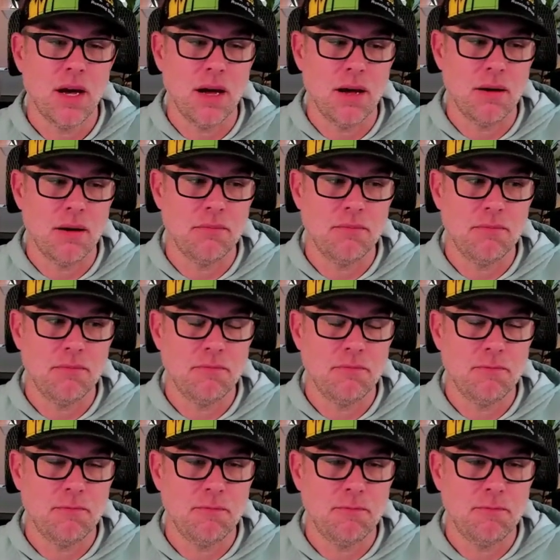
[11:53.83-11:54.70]

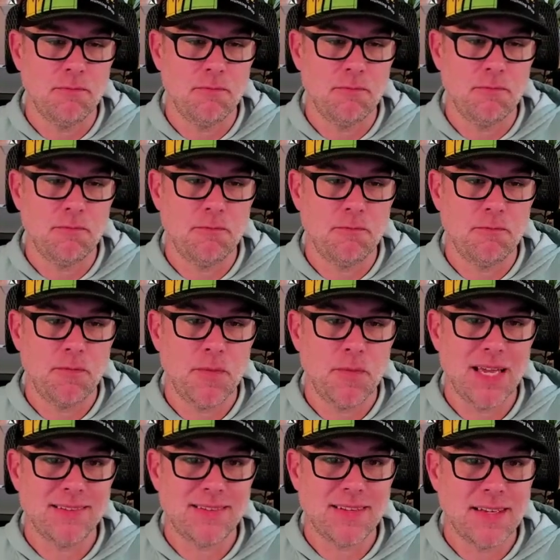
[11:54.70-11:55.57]

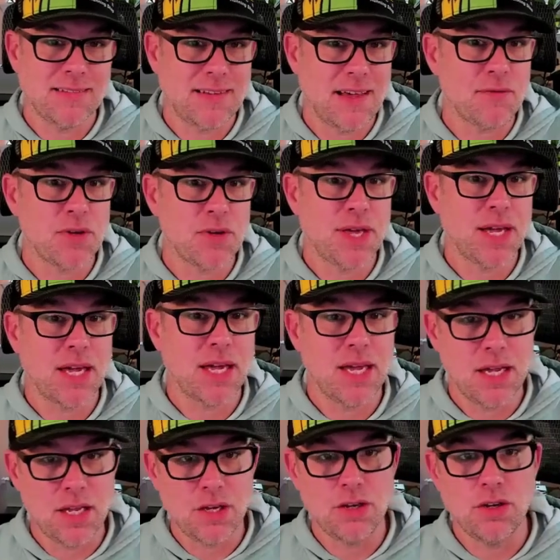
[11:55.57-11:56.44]
And since
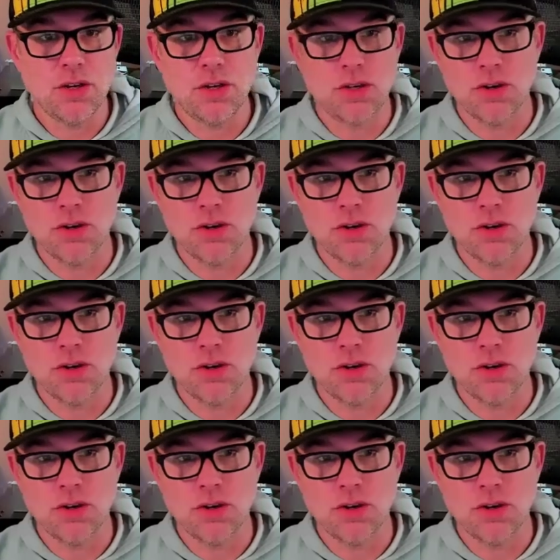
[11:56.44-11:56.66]
everything in